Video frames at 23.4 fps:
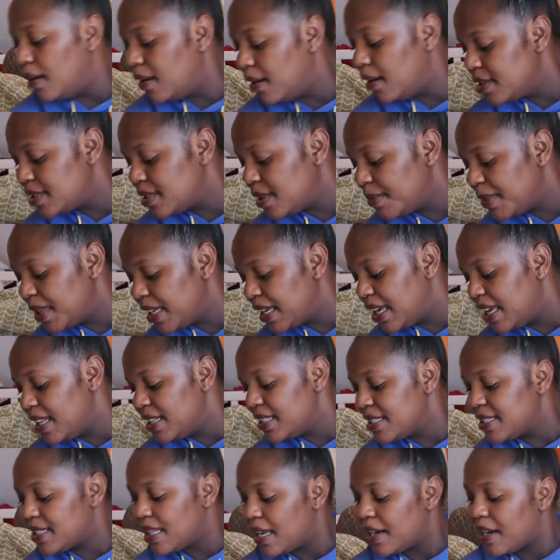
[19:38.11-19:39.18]
Well, something
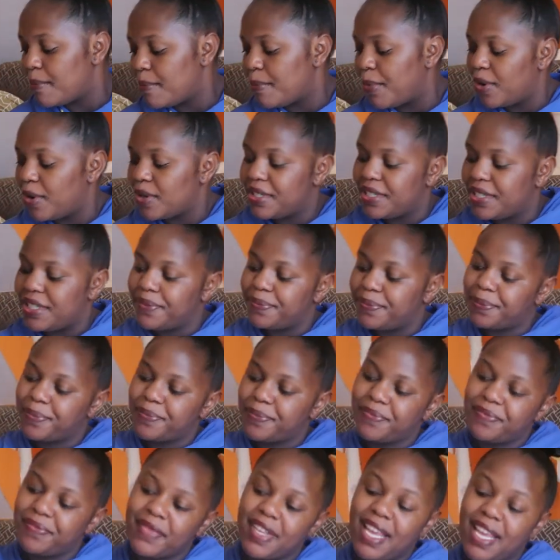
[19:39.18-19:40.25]
else that I got
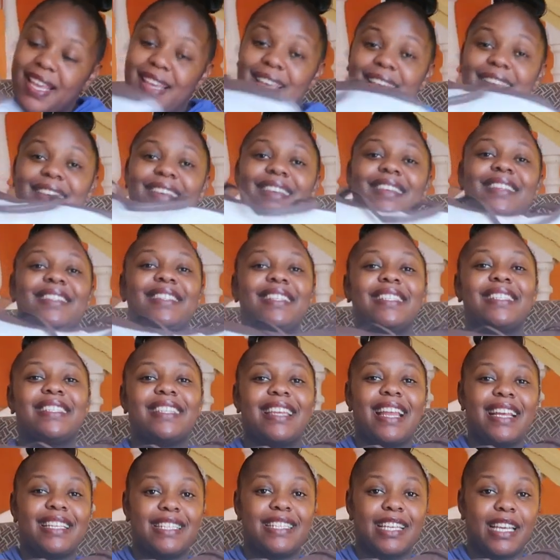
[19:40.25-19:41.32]
is this
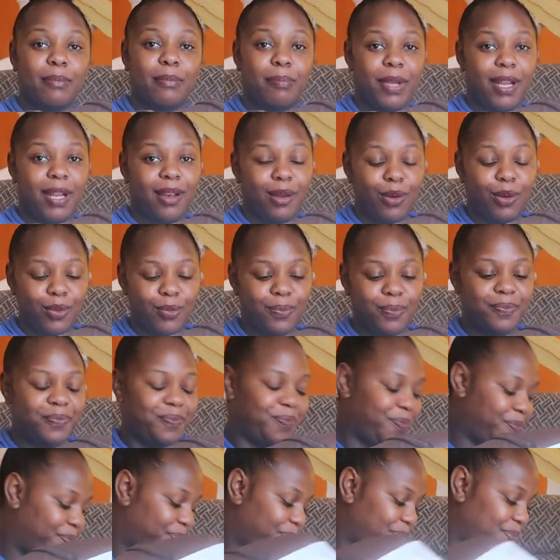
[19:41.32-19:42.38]
nursing pillow.
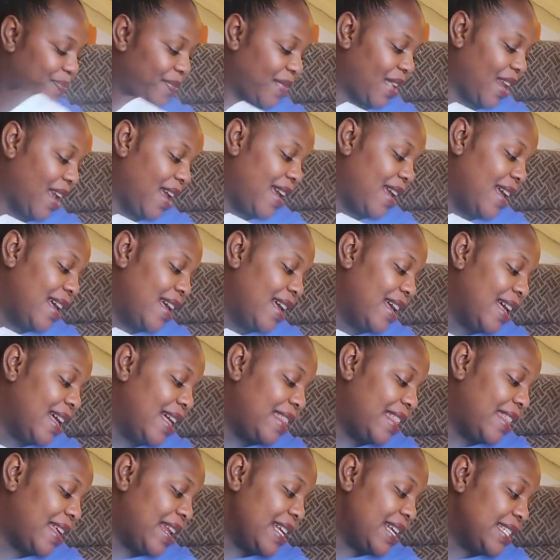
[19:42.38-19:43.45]

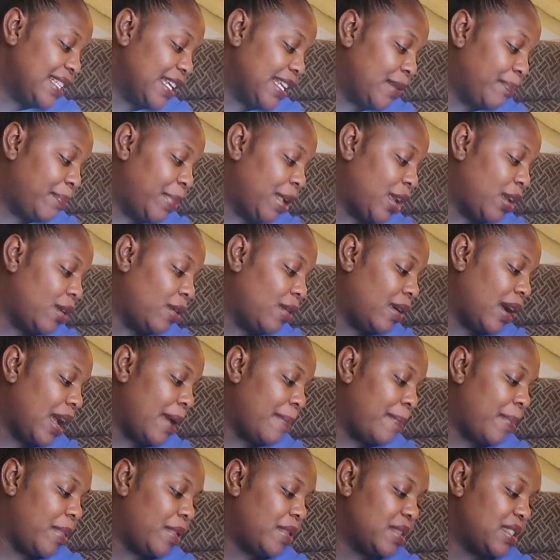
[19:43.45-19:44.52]
The nursing pillow I
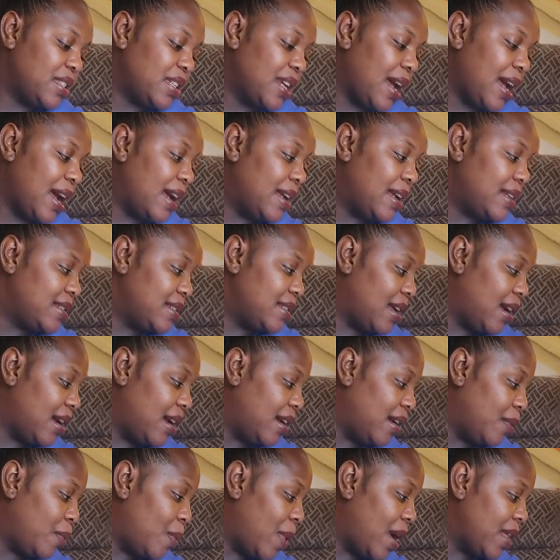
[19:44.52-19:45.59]
got at
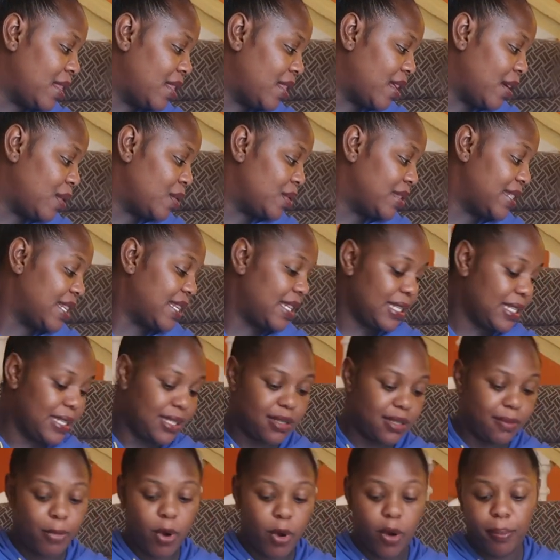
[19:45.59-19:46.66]
1000
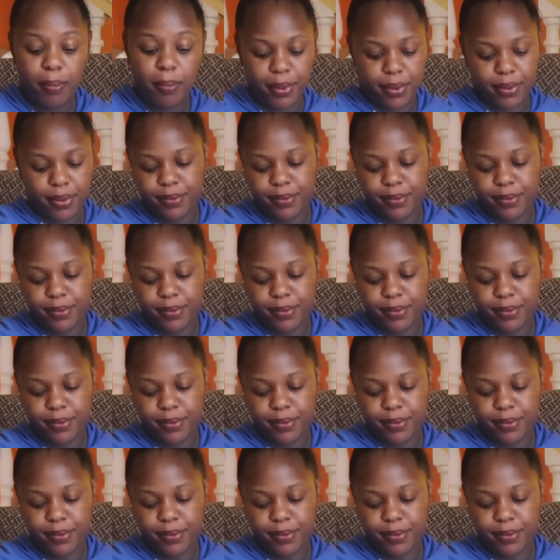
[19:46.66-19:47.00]
pop.